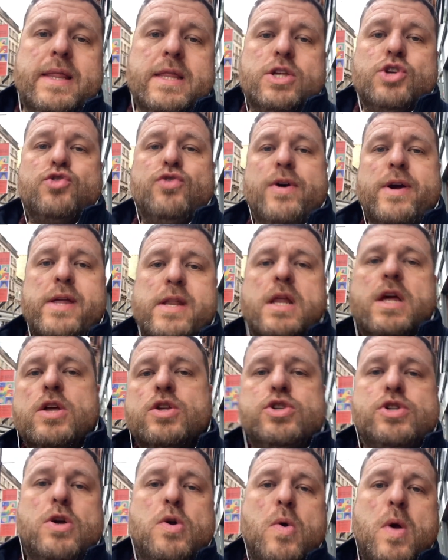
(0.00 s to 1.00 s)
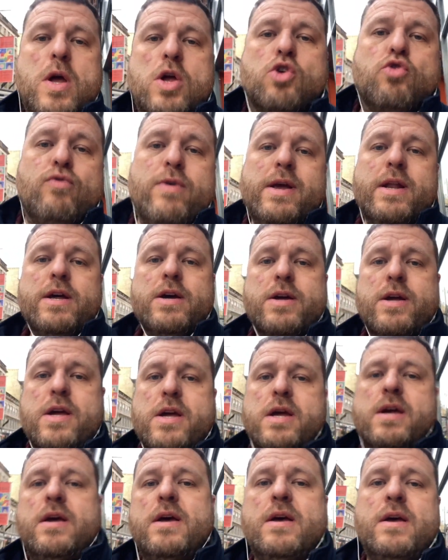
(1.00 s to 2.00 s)
the train to Greenock,
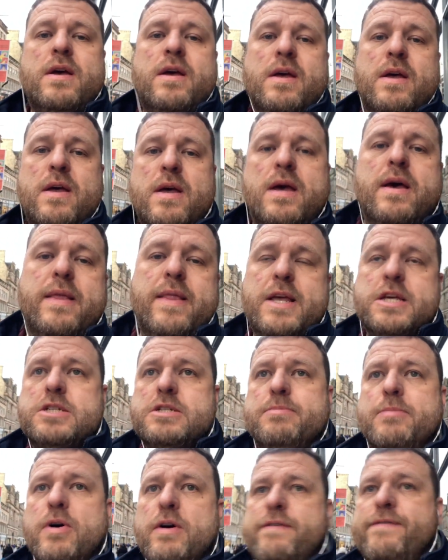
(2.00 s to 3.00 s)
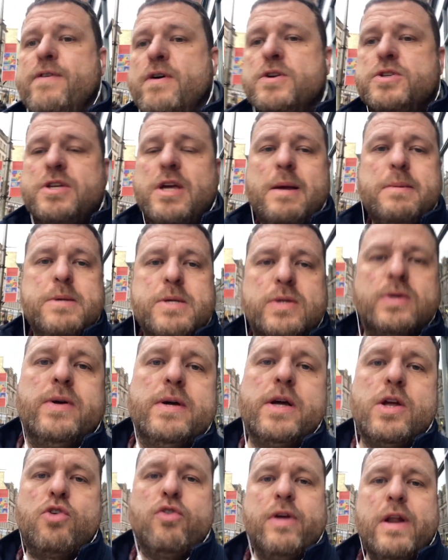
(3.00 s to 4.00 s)
and that's my first game tonight
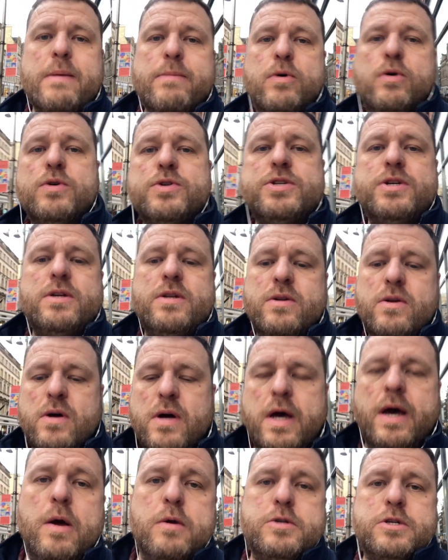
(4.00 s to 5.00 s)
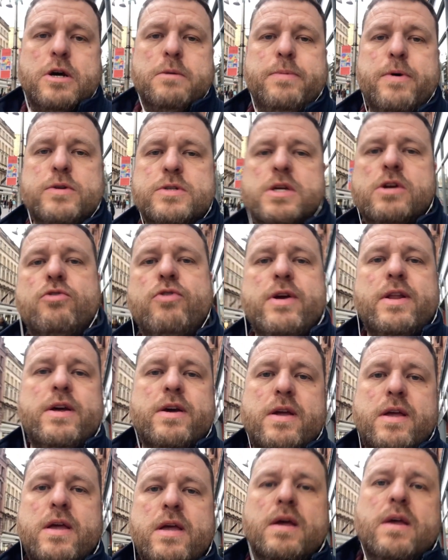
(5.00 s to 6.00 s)
at Greenock Morton. Got a hotel booked in
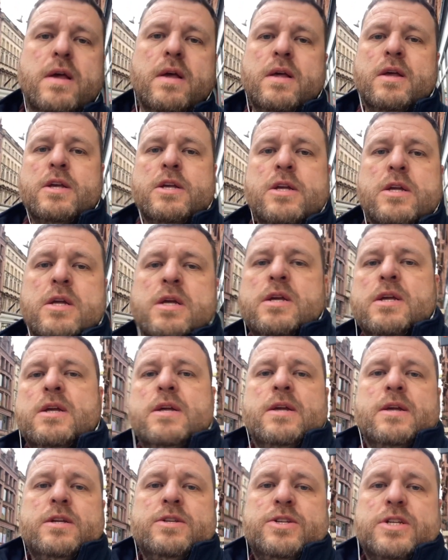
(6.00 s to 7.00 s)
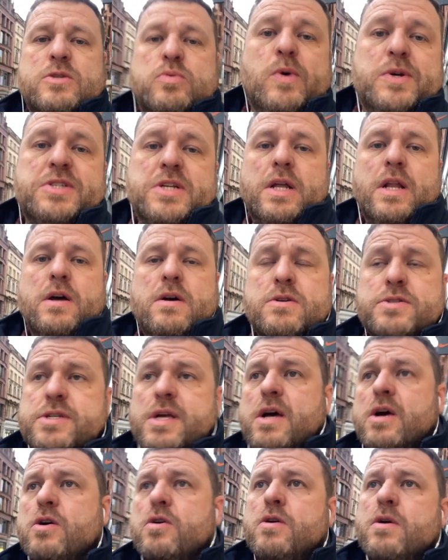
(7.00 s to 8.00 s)
Greenock, just west of
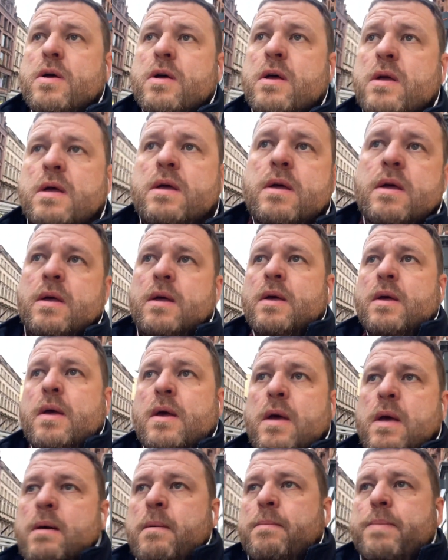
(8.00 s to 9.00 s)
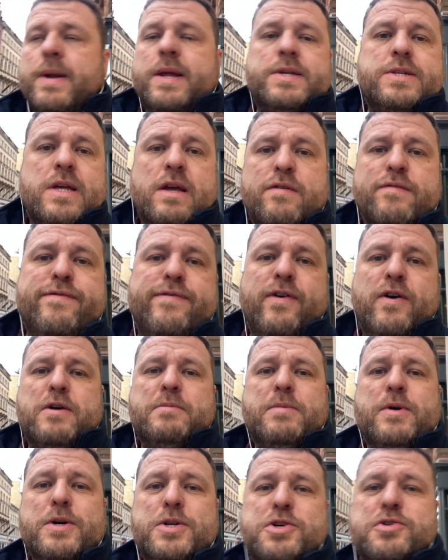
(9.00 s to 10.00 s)
Glasgow. But let's go and find
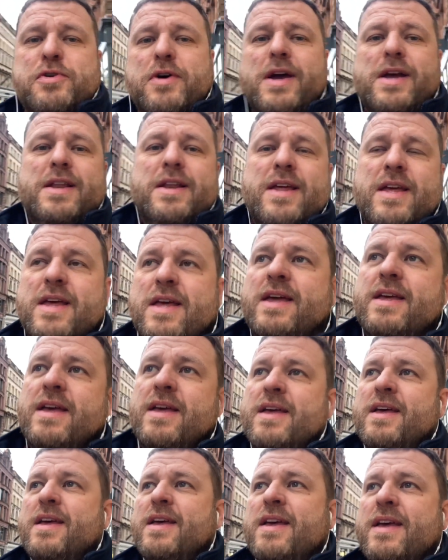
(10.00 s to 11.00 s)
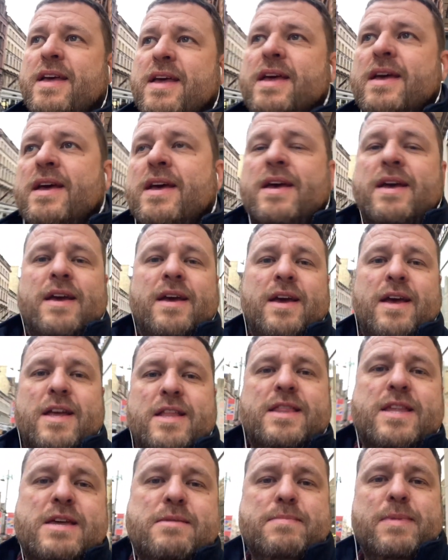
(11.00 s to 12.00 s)
my train
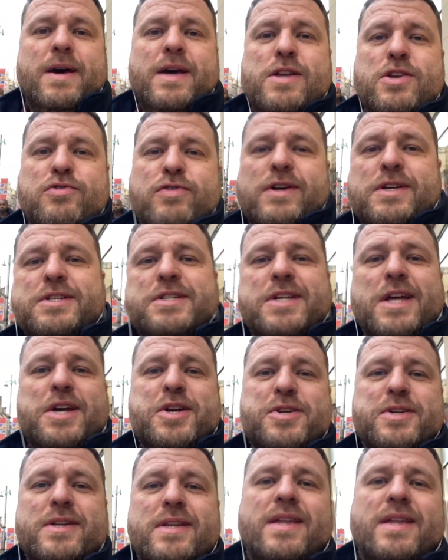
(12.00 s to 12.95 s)
in the main train station.